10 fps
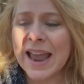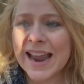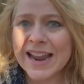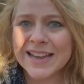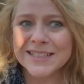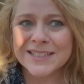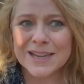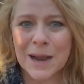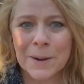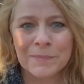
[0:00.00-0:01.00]
And
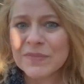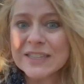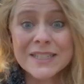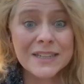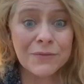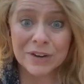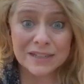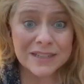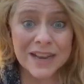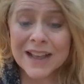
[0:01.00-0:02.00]
it's
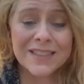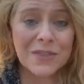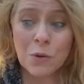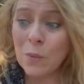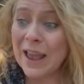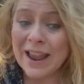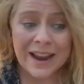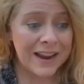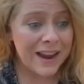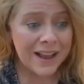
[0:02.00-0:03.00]
different than the way